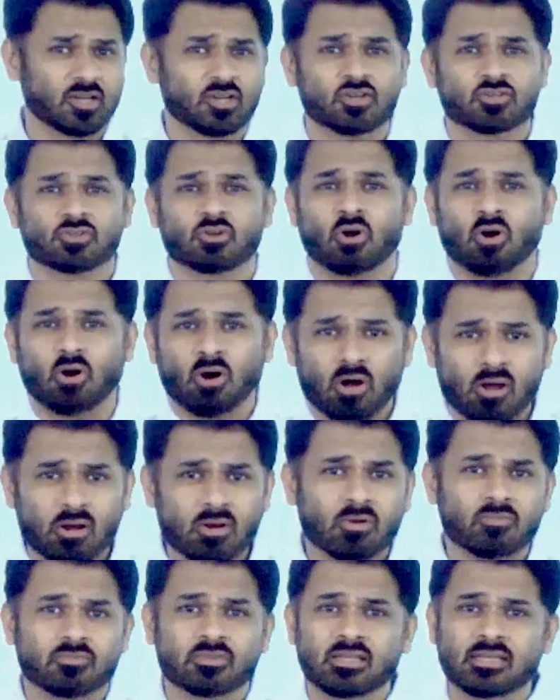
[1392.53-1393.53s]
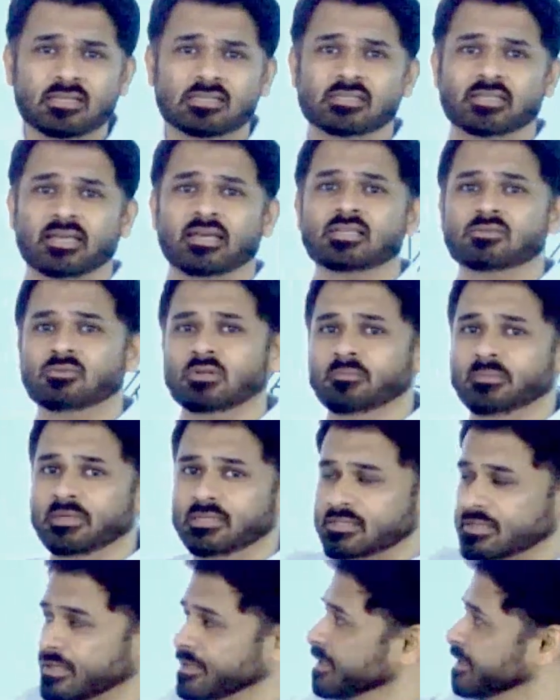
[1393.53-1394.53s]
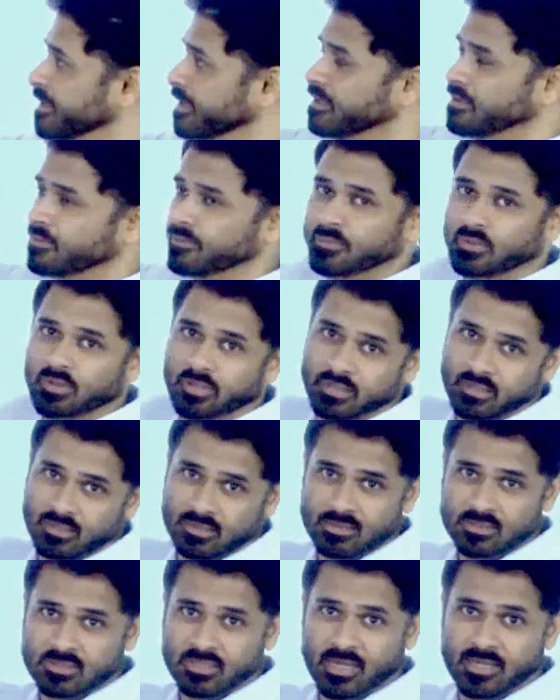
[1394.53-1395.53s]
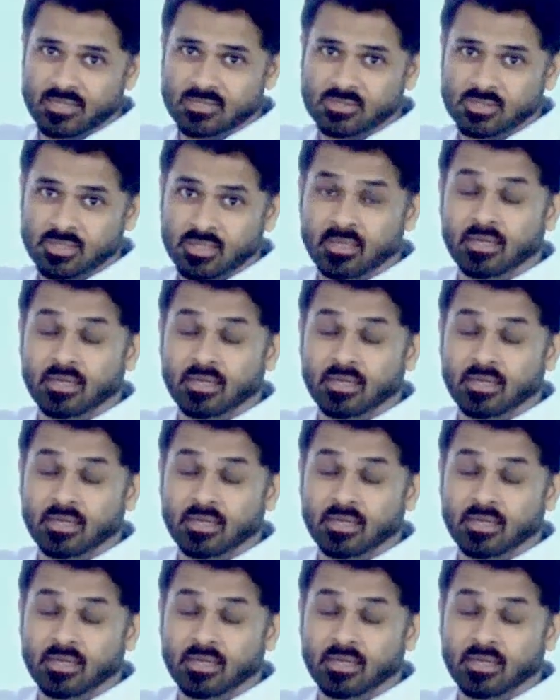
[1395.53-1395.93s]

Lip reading: So all of these things will be studied in political science.